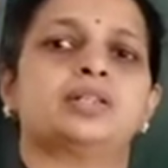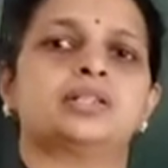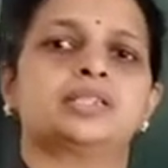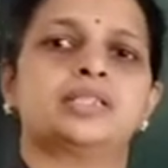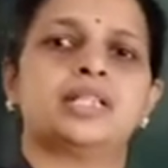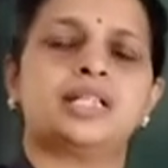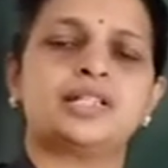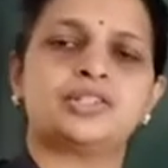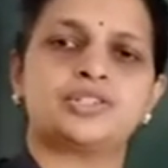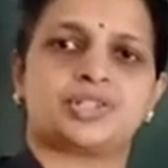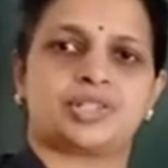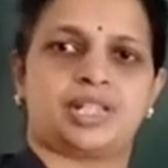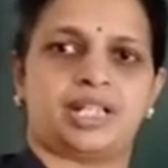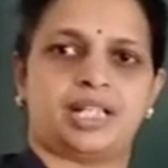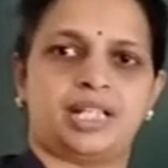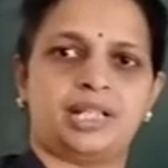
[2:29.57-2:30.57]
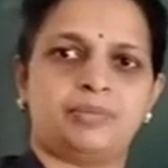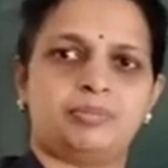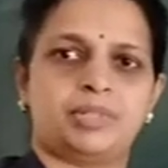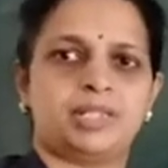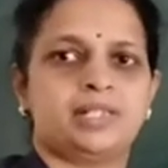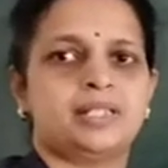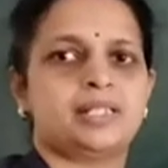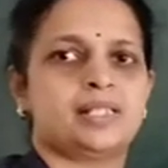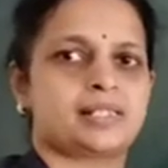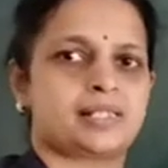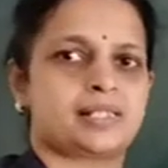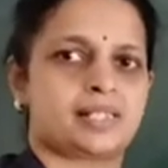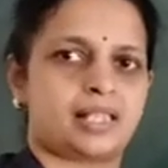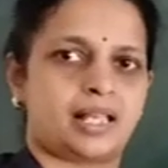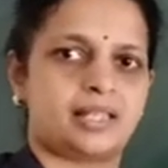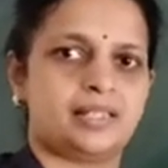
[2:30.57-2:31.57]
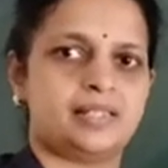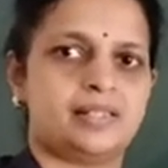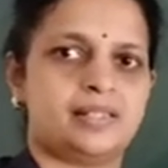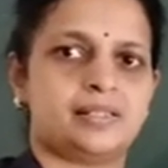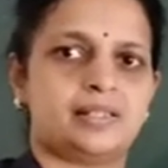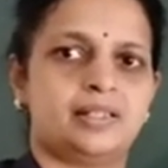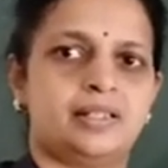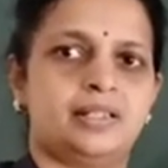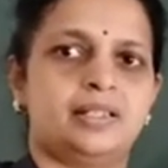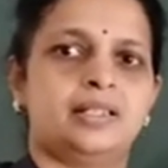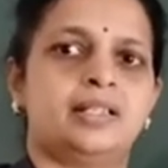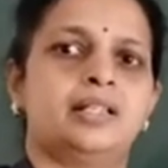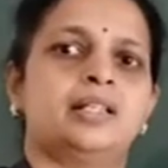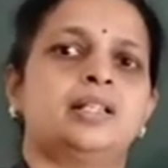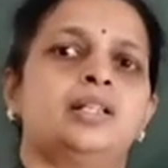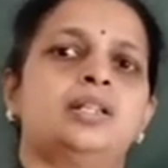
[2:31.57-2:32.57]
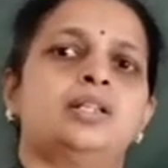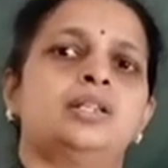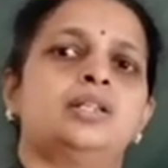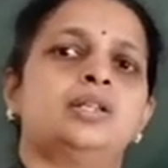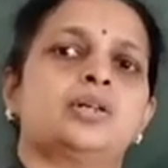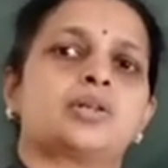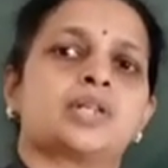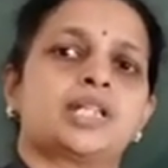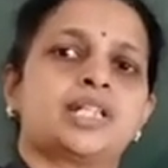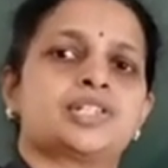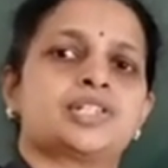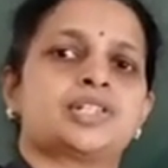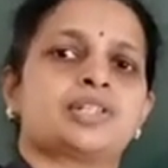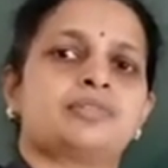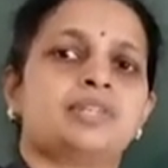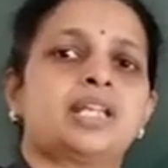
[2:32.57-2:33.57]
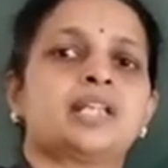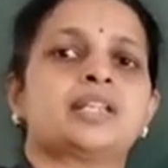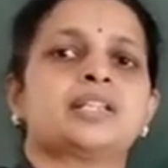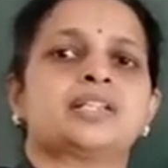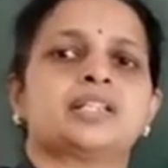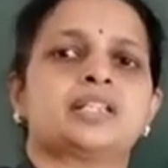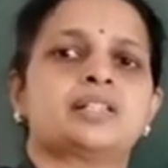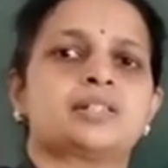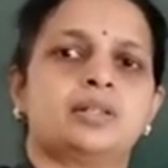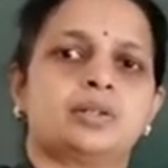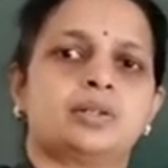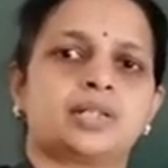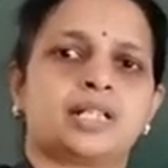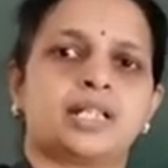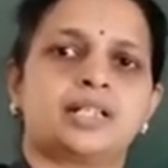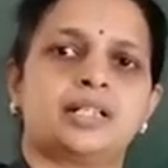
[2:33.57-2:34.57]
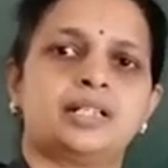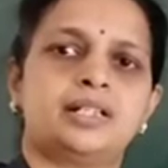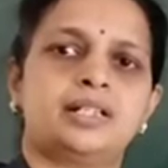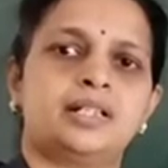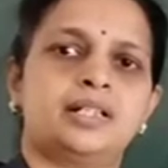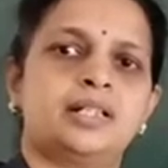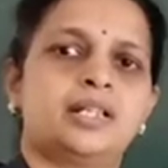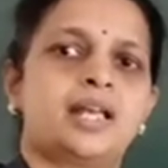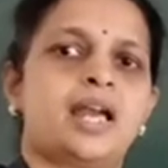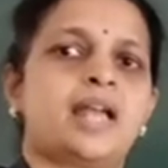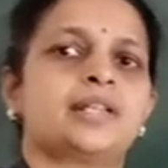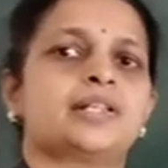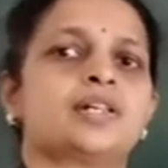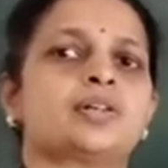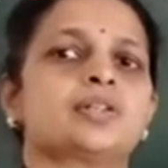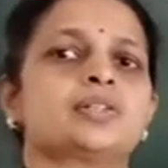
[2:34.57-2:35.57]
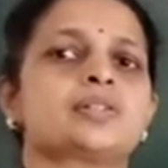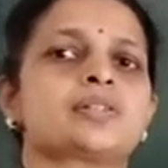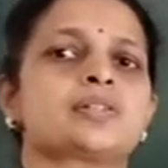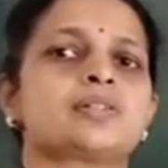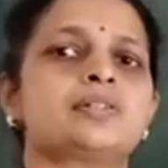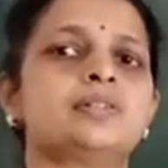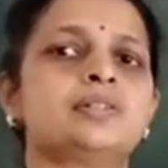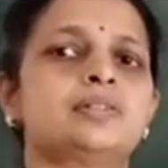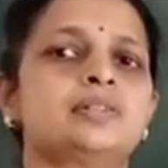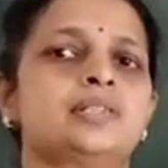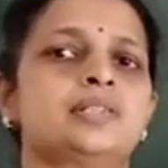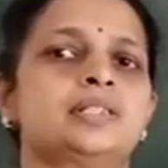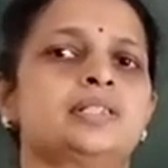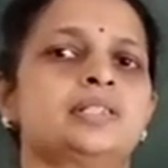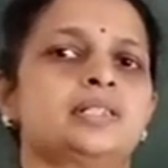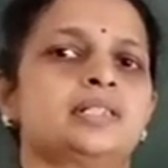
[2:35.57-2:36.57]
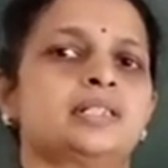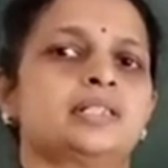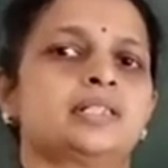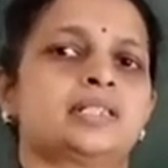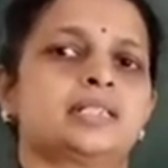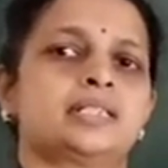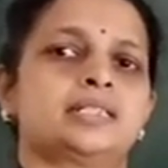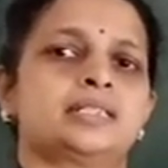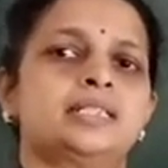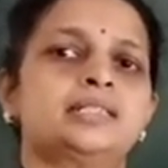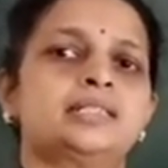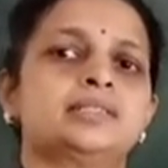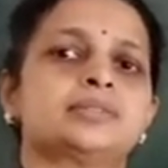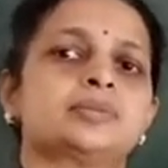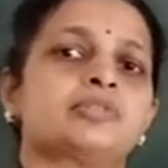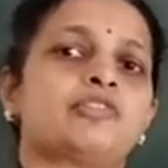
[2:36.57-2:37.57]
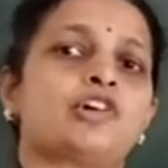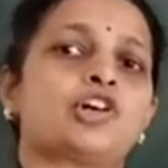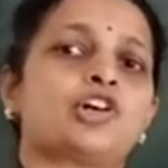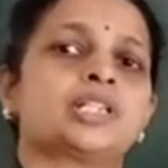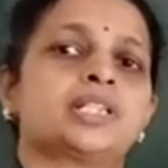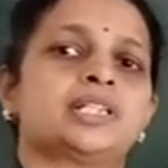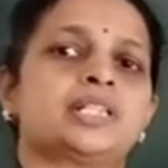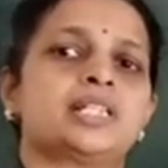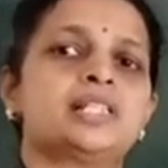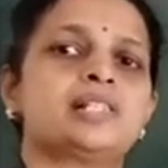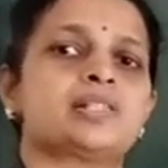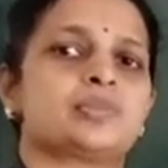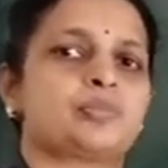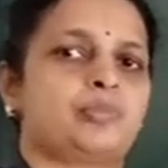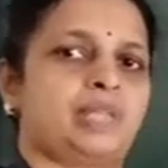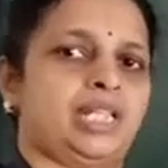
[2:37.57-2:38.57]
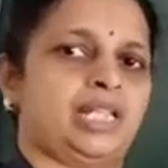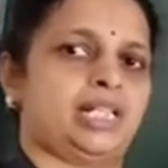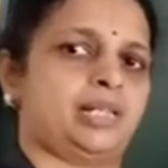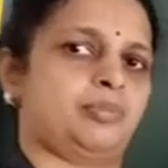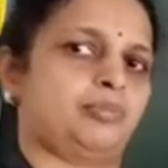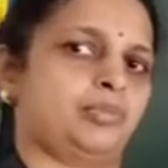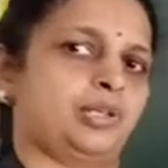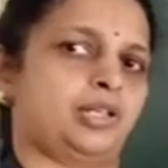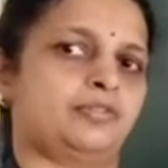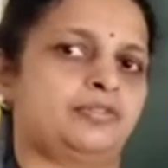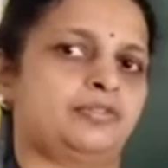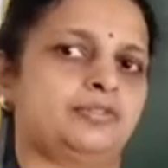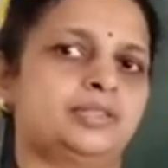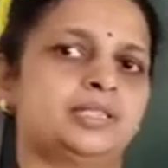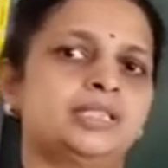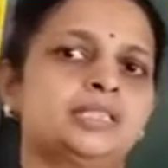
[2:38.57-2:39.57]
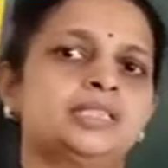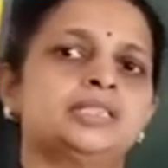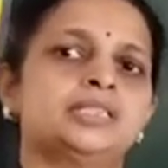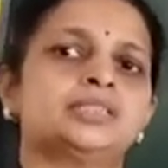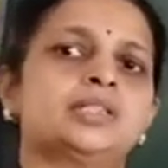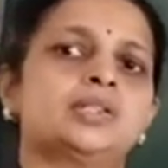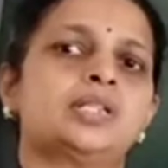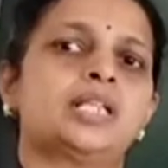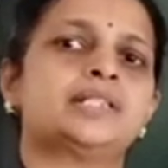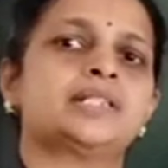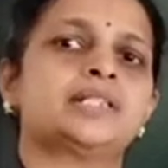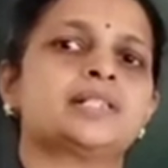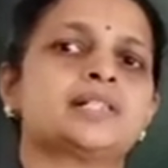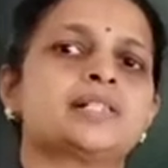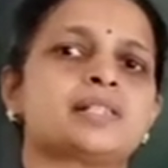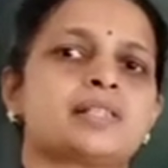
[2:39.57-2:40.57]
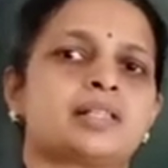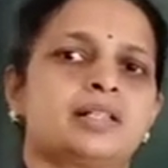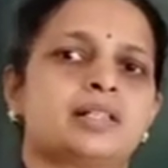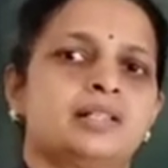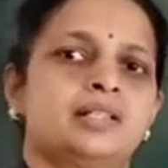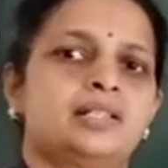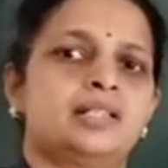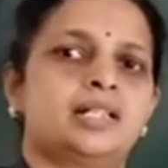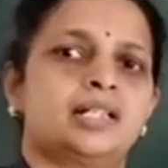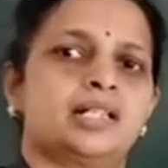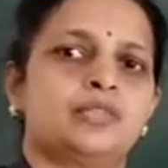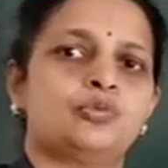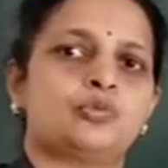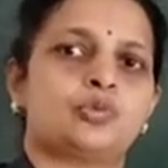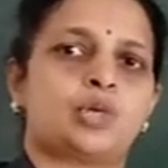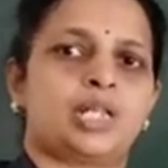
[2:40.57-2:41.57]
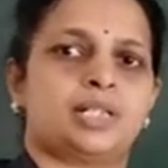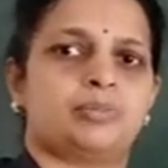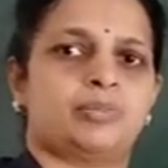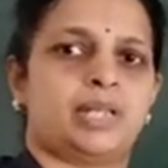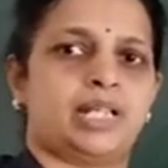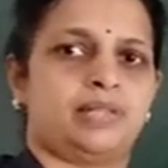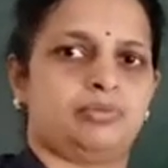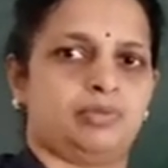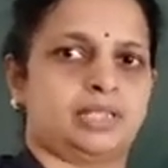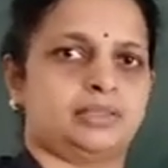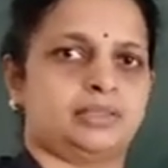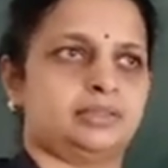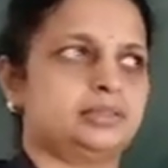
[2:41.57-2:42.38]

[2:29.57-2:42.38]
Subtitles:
on their shape, size, location, where it is located and also what it is made up of. So let us learn one by one.